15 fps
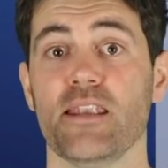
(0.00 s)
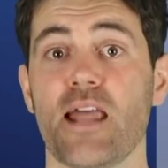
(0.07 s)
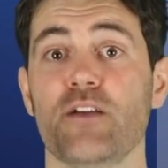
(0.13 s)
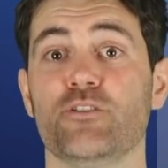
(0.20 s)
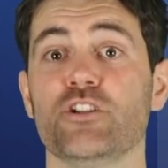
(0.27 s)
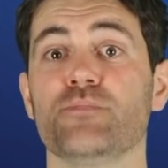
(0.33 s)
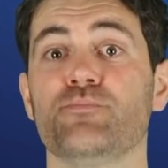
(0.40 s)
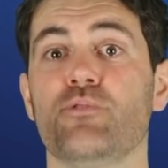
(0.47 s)

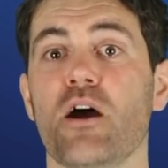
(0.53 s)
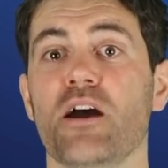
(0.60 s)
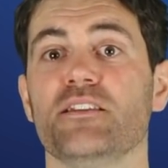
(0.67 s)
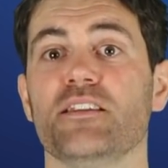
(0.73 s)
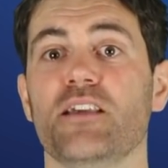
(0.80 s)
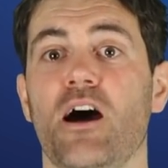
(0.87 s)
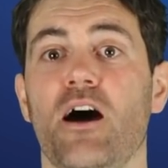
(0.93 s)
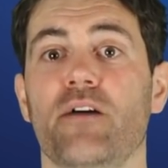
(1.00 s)
Now, just prior
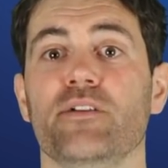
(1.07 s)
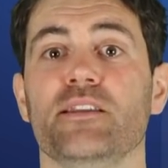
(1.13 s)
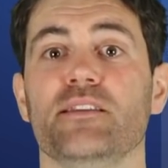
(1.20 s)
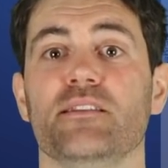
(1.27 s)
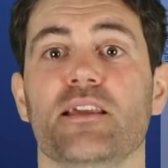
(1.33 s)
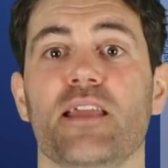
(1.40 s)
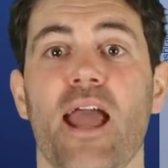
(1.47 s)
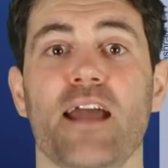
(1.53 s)
to the
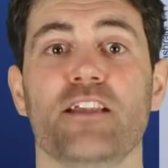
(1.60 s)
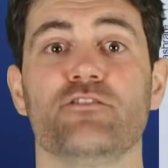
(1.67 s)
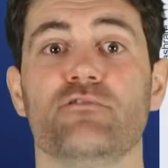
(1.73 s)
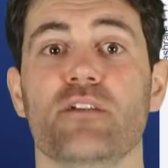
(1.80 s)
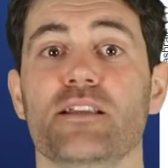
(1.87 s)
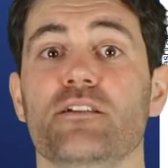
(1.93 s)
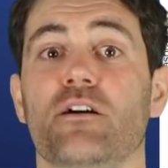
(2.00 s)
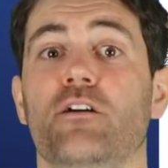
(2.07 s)
halving, the
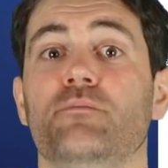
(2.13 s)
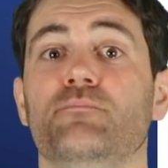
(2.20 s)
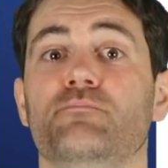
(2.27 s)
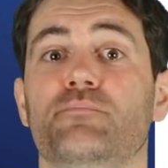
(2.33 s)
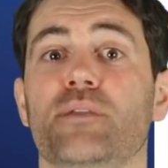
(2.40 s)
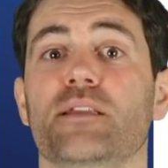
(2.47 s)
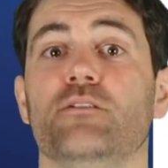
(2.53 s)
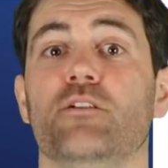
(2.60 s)
hash rate
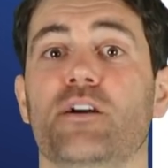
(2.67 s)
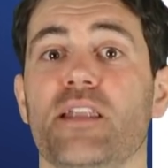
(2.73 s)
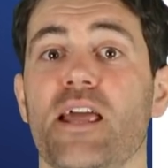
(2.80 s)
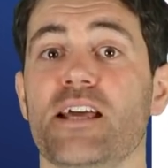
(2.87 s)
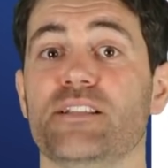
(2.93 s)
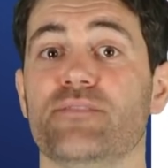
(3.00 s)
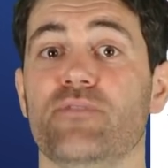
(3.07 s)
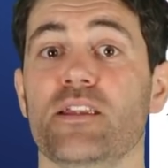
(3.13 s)
on
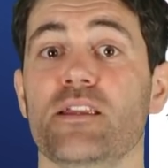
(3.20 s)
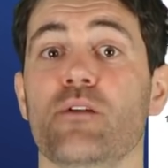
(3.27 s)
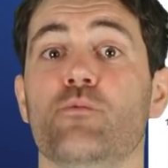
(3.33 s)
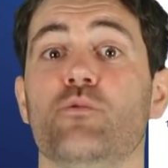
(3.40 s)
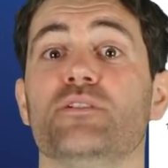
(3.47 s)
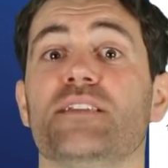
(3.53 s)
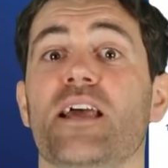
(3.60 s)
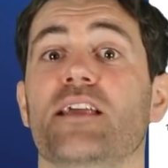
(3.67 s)
Bitcoin SV
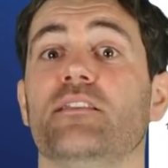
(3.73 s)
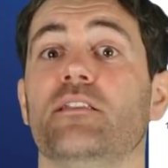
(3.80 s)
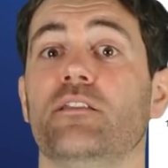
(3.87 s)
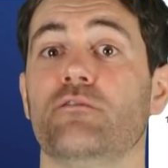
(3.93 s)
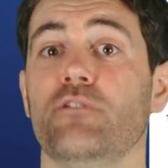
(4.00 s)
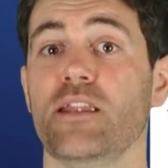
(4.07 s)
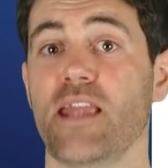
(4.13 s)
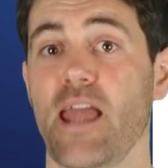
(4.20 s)
was at
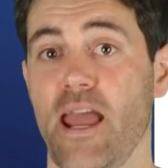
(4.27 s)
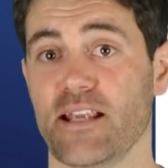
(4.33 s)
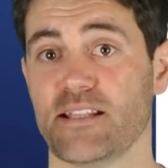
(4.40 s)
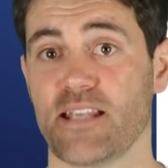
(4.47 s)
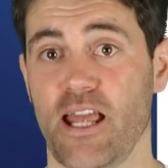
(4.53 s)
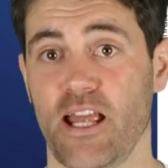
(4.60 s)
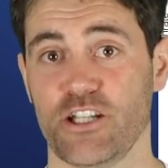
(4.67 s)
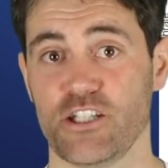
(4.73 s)
3
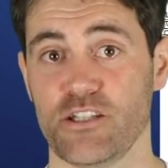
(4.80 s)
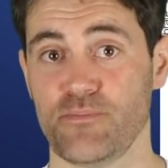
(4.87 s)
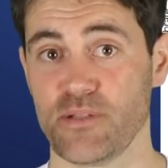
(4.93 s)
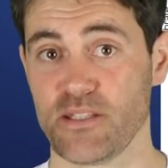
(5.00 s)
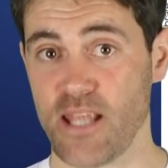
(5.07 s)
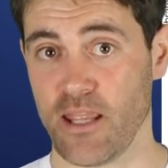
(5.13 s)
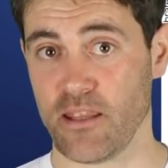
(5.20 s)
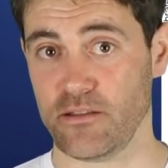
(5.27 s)
exahashes per
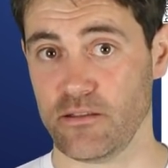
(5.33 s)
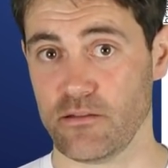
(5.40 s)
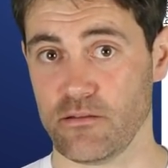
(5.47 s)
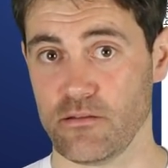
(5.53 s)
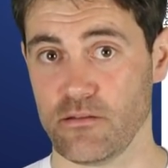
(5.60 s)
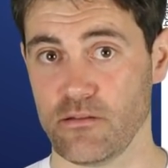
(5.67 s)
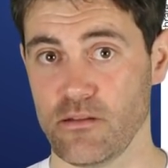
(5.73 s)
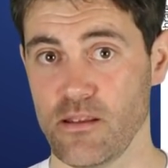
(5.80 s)
second.
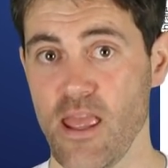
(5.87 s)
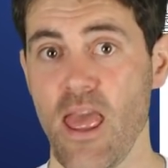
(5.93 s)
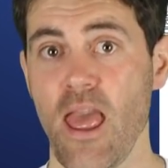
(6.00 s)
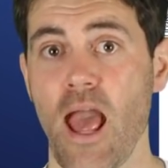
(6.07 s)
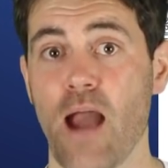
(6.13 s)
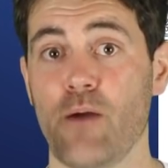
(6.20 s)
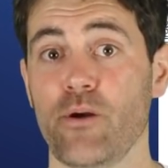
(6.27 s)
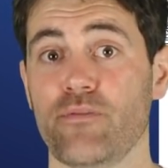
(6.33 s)

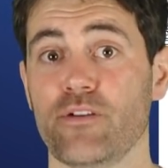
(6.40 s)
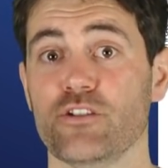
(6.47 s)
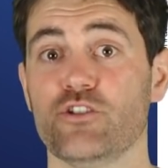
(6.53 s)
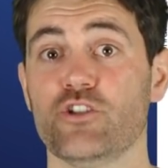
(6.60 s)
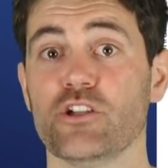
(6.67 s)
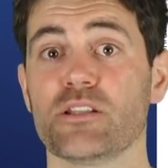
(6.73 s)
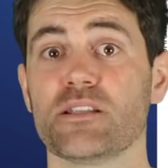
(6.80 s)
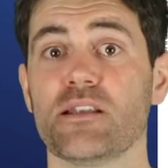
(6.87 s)
However,
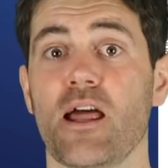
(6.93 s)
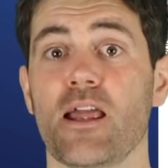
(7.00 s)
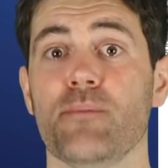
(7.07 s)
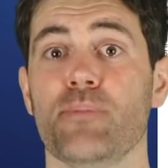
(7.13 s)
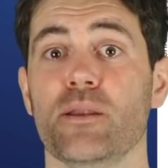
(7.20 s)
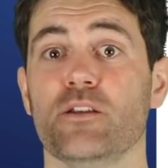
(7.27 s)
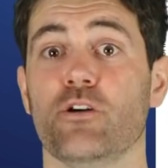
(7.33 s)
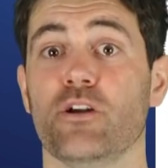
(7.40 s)
just
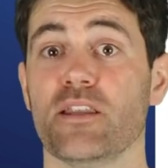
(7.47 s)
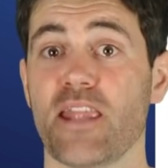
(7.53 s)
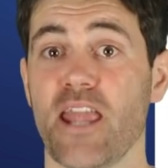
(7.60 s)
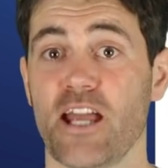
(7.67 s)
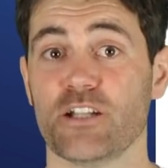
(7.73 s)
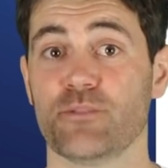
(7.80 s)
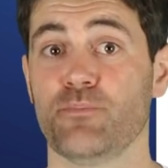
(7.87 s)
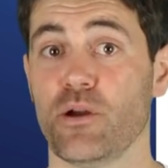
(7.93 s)
like Bitcoin
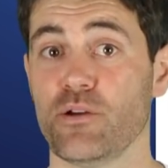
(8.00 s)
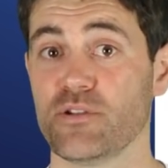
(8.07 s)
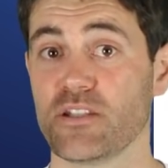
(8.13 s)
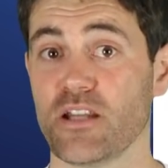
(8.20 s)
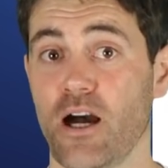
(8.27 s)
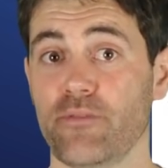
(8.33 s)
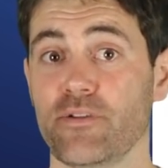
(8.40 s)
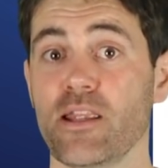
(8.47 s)
Cash
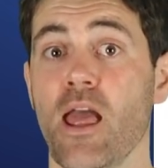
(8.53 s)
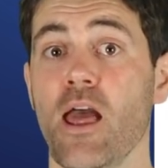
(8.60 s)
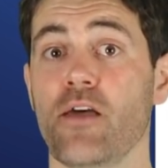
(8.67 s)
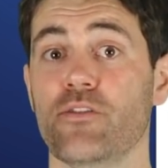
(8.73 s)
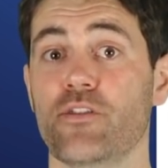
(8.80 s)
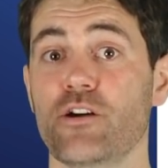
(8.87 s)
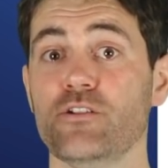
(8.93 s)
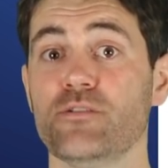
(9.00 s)
post halving,
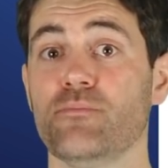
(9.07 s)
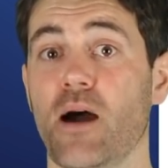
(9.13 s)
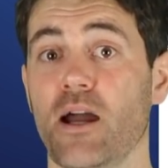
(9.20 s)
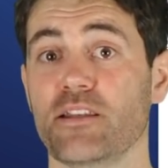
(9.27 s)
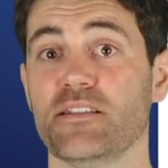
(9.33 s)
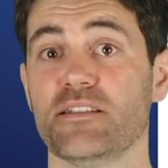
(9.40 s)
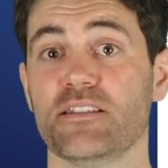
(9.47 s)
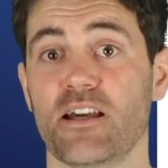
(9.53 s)
those
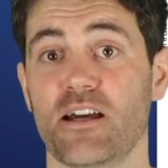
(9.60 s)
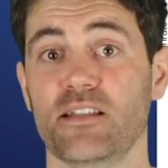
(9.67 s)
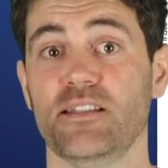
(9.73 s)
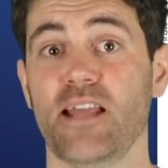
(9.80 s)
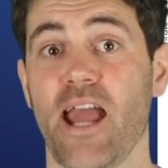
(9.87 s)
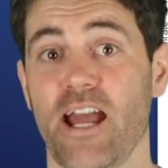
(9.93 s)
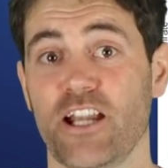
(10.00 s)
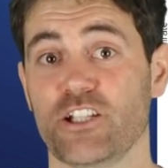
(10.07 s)
miners
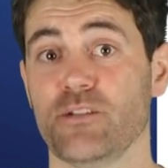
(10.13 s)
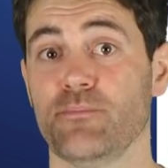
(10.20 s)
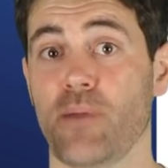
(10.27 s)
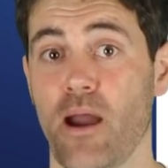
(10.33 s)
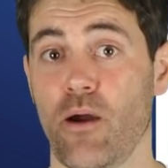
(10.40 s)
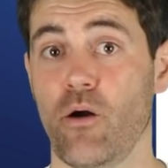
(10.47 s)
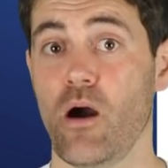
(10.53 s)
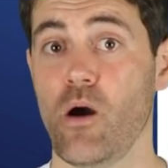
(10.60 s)
turned their hashing
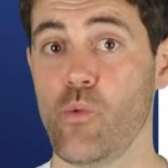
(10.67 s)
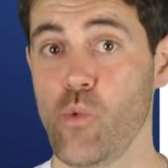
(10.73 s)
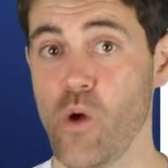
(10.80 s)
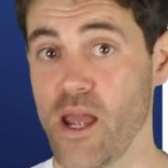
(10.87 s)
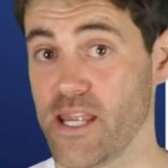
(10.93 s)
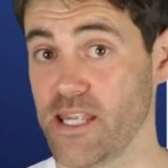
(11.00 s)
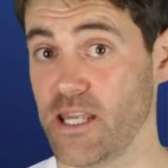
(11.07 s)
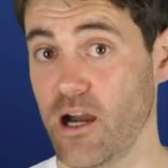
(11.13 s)
power
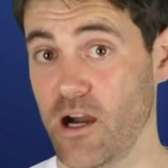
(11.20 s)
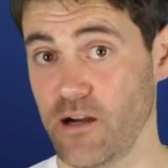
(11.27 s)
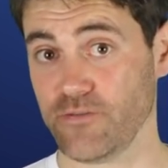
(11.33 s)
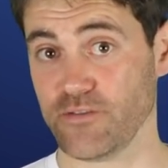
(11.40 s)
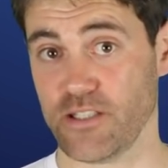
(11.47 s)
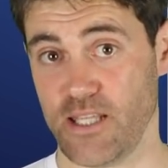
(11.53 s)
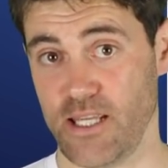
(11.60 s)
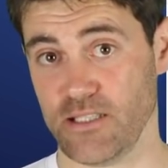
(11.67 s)
away
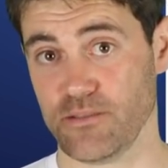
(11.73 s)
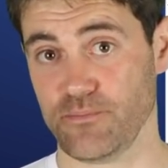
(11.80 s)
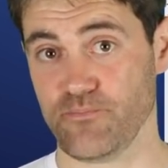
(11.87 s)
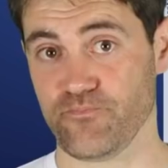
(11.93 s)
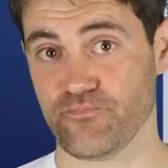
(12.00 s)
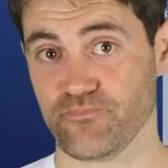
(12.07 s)
after that.